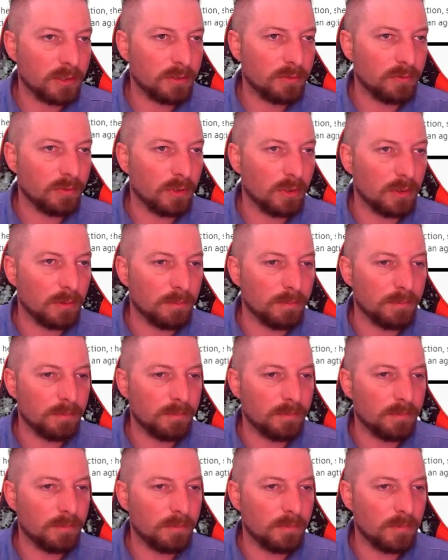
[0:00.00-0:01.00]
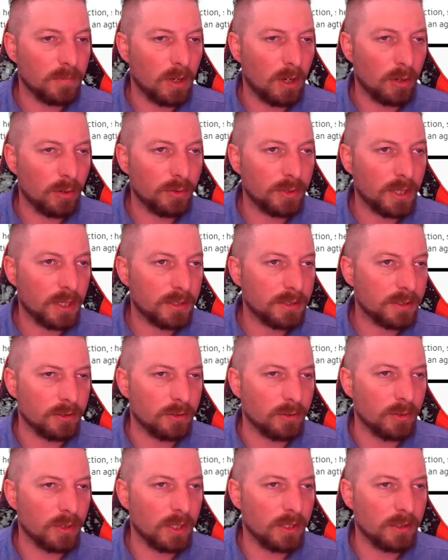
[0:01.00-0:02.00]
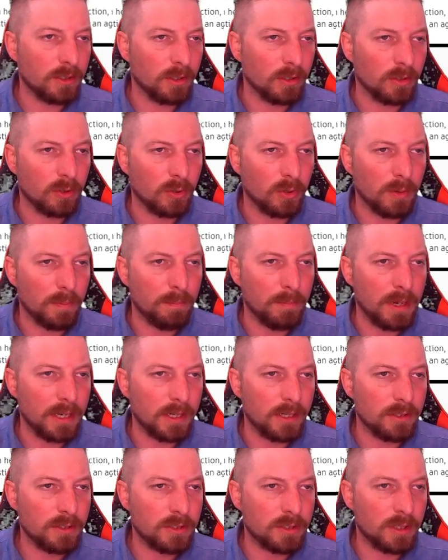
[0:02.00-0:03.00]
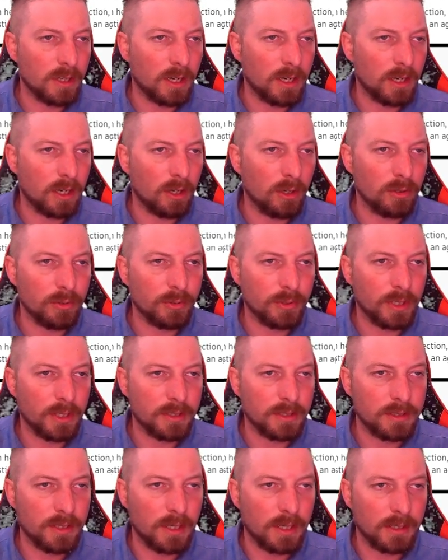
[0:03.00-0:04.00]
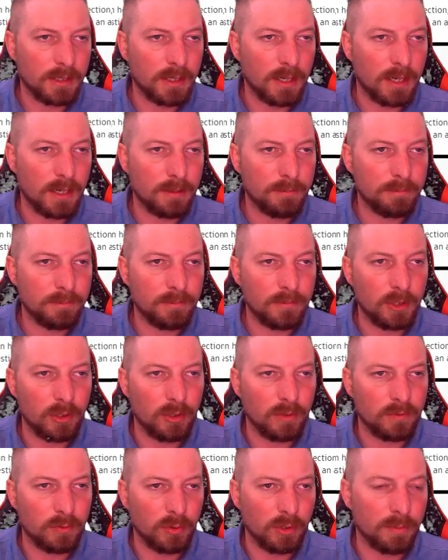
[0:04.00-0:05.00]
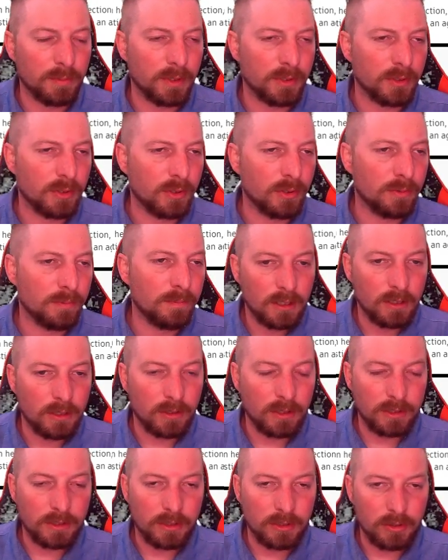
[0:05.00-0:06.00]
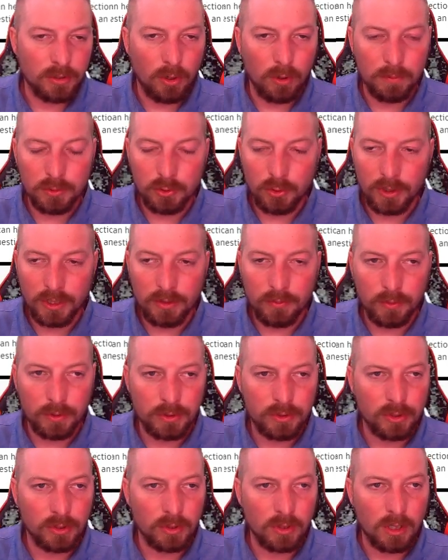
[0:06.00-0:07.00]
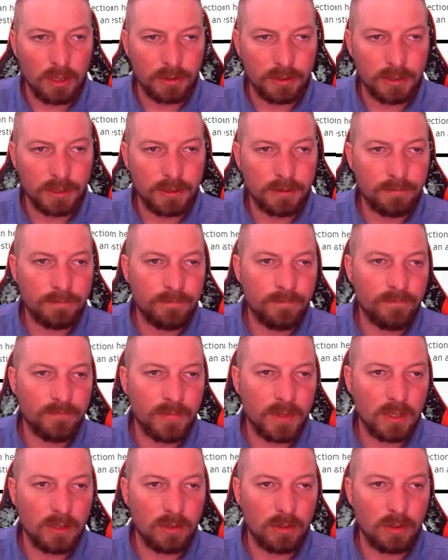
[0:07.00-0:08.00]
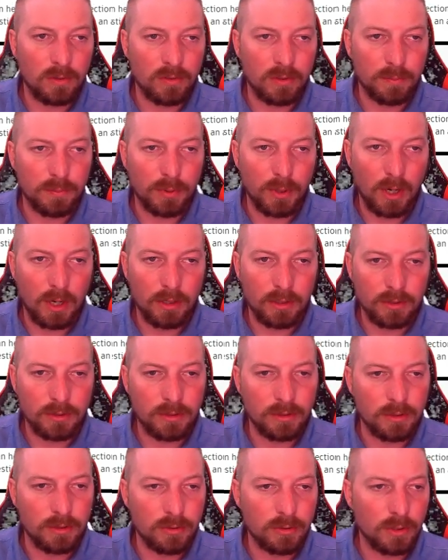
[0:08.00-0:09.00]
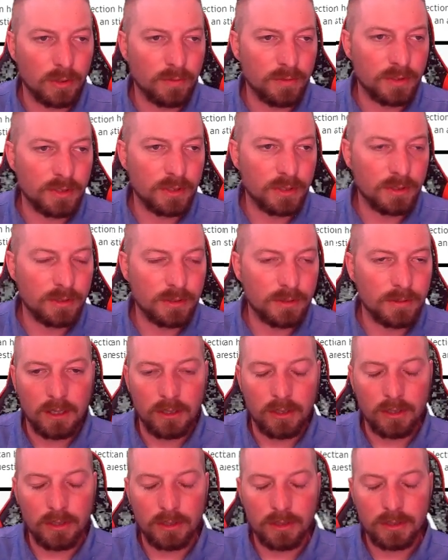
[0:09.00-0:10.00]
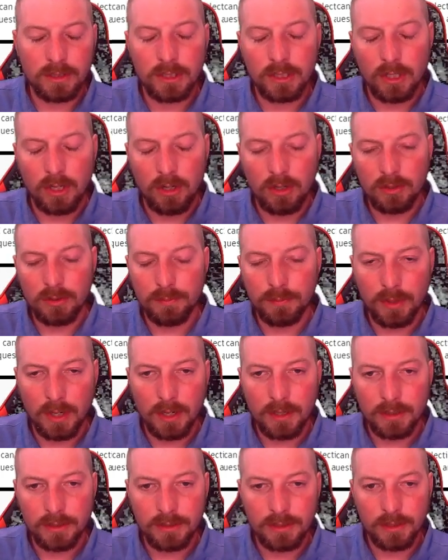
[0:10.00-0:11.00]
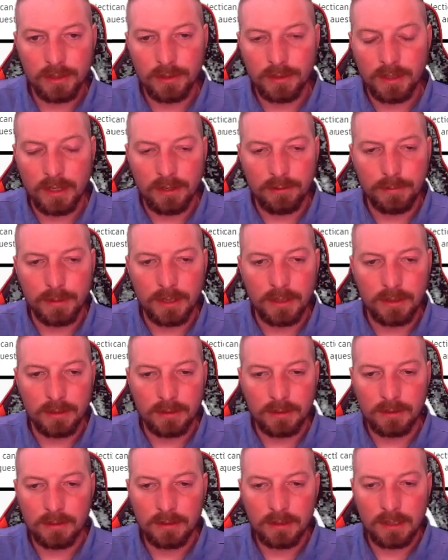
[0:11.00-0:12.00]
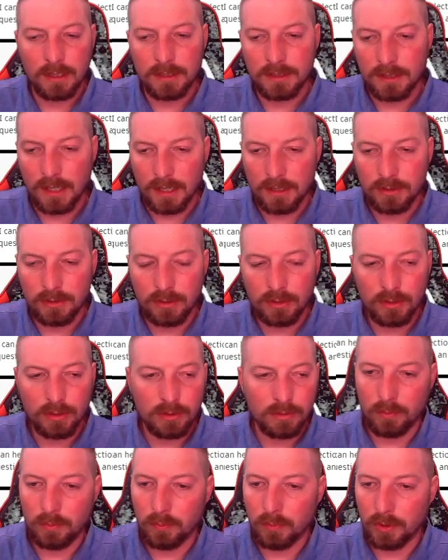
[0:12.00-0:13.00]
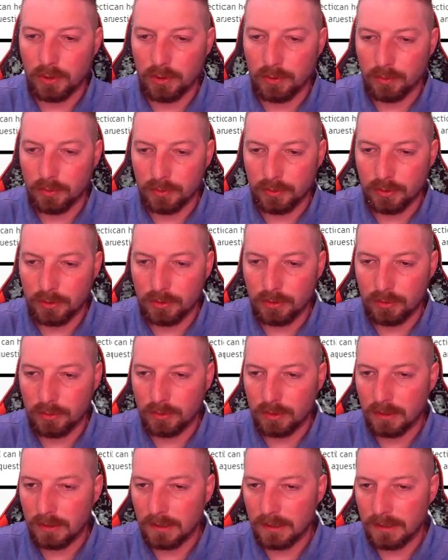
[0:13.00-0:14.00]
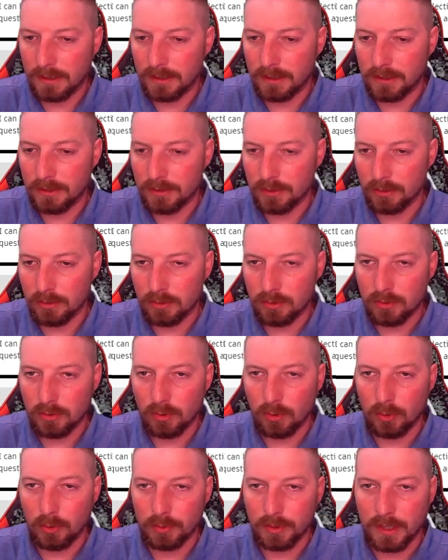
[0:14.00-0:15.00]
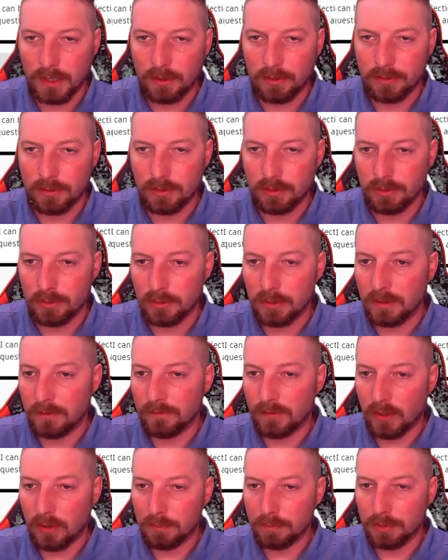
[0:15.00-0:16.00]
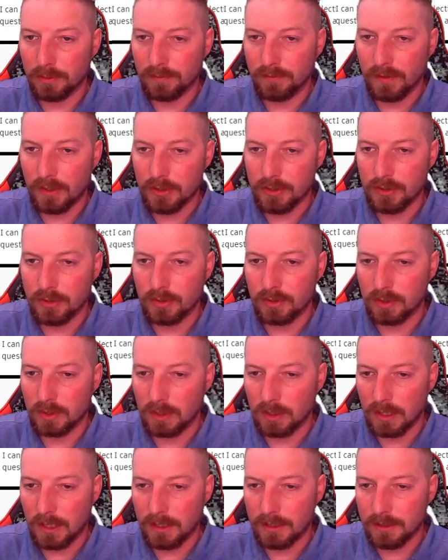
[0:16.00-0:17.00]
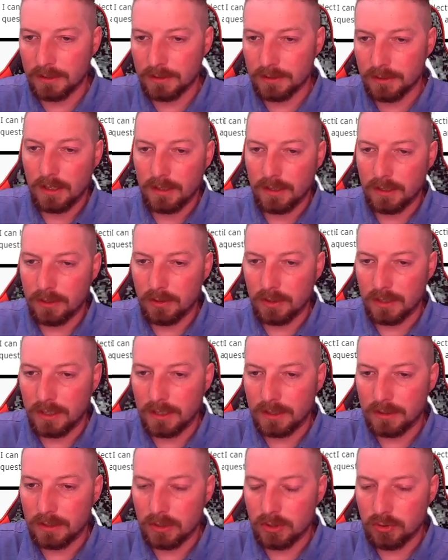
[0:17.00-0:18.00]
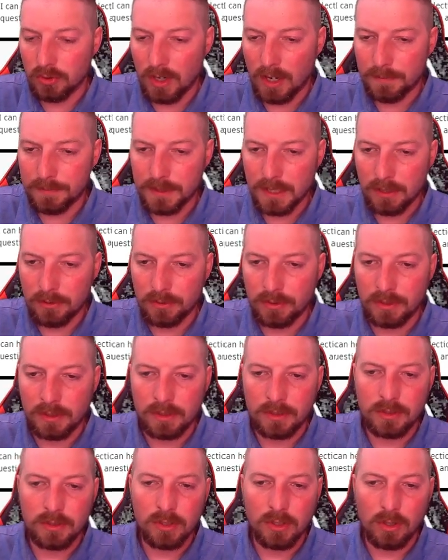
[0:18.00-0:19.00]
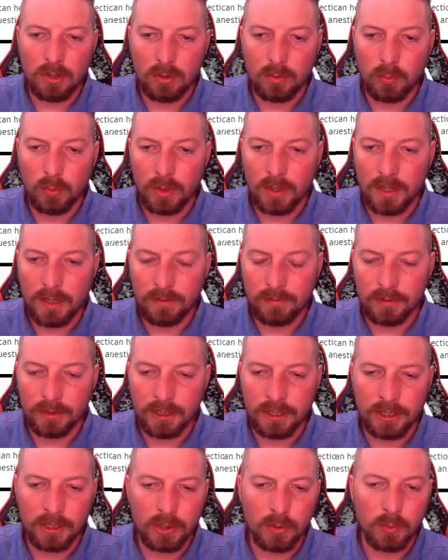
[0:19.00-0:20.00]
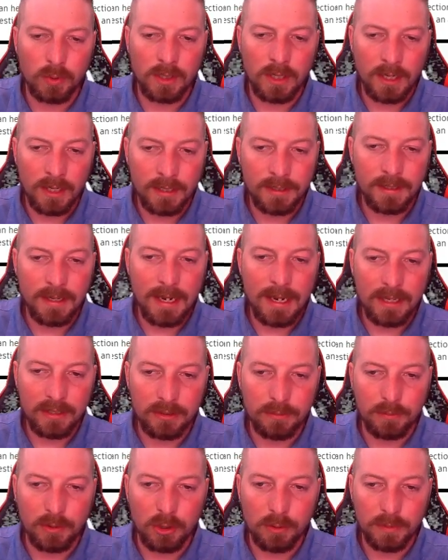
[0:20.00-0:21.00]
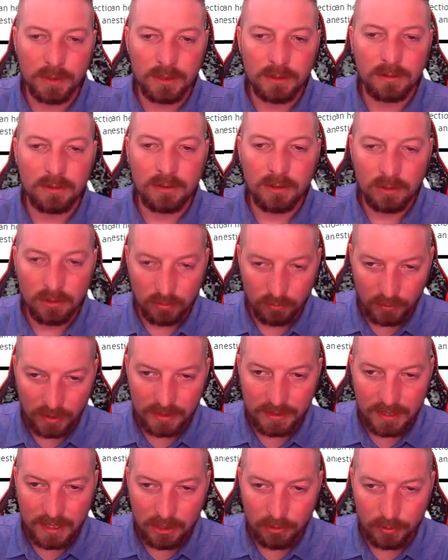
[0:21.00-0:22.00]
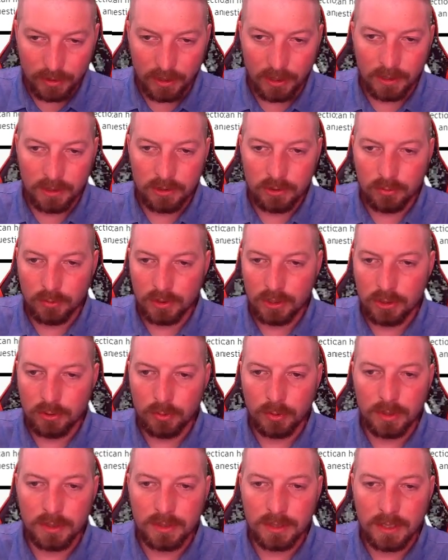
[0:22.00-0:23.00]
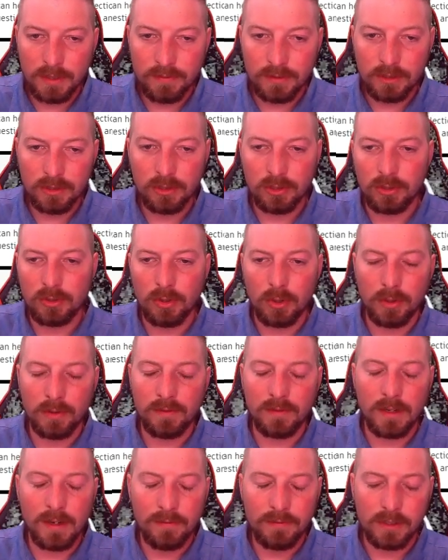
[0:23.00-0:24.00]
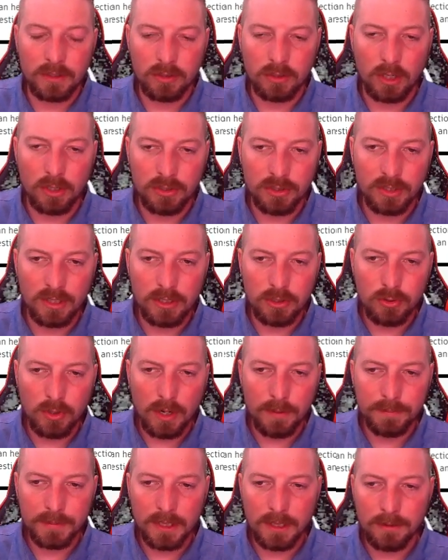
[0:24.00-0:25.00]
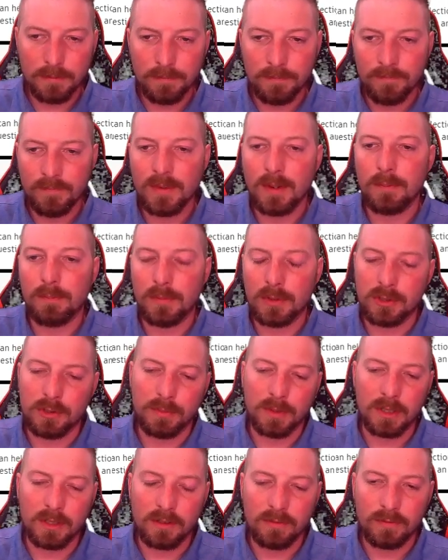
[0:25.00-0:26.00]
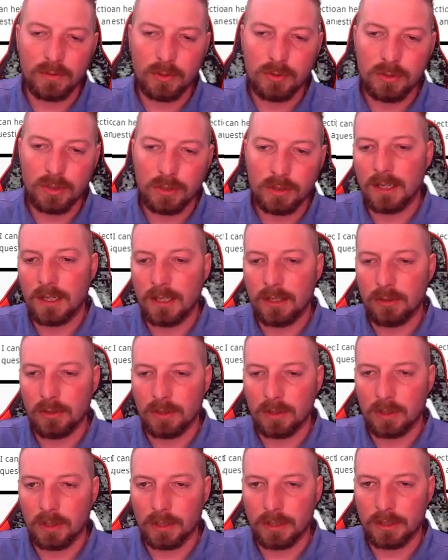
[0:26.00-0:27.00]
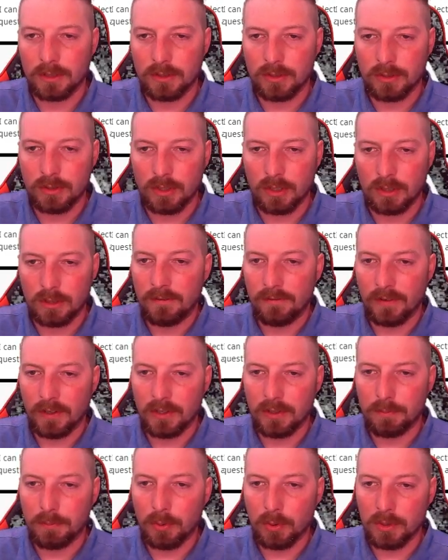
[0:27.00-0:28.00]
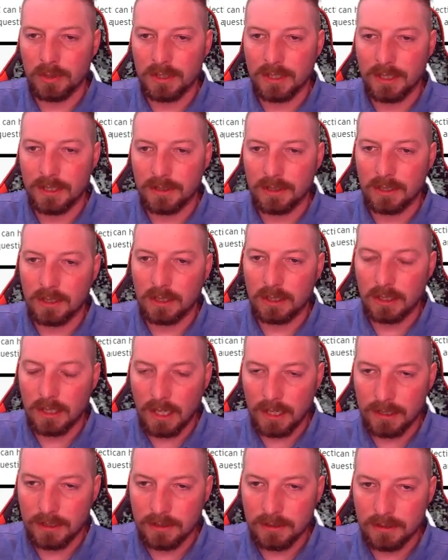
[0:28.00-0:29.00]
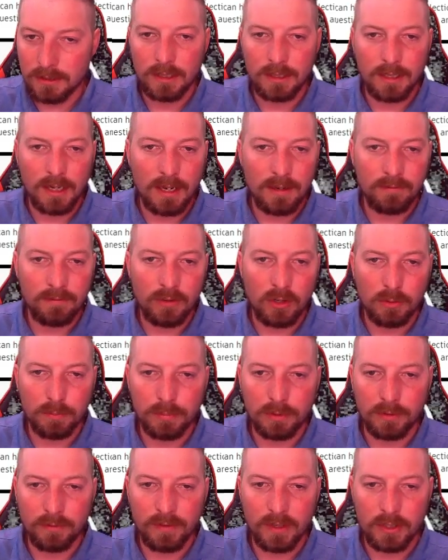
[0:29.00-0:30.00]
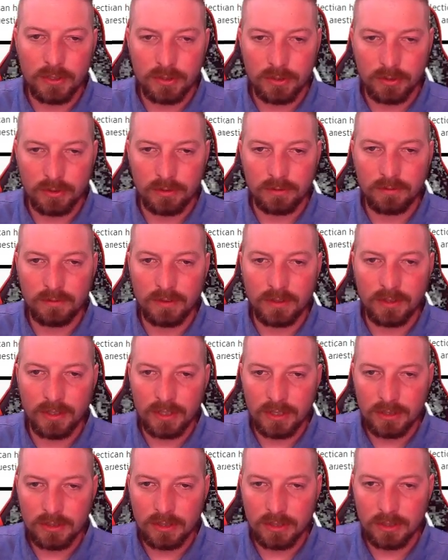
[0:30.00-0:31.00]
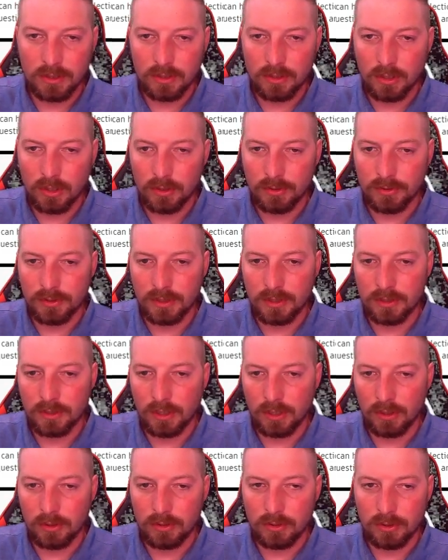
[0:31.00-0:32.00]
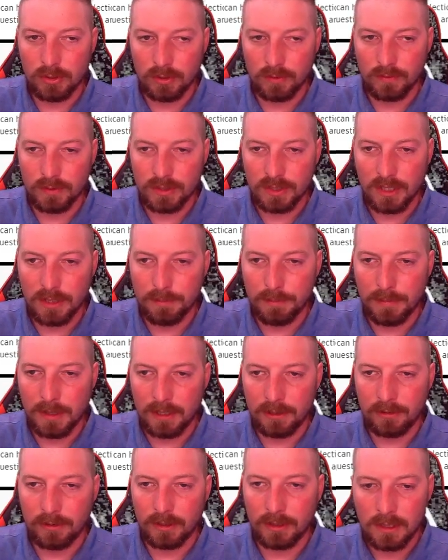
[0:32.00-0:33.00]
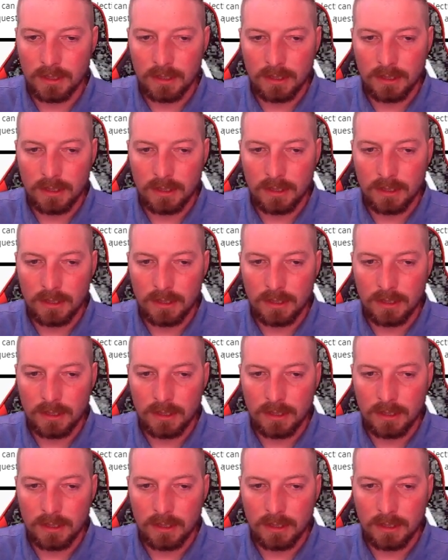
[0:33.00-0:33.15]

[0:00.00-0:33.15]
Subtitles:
from Autodesk. To do that, you're going to go to manage.autodesk.com. You don't have to worry about the home. You'll get to this home screen once you're logged in. Go over to products and services. You're going to see all the products here that have been assigned to you. What you'll do is you scroll down to Vault Professional Client. Then you can hit this drop down and install whatever year we're on at the moment. Right now we are on 2027, so you don't even have to touch that drop down, but you might in the future, and you can click install. Very important to get the client, not Vault Professional. This installs the entire server-side background.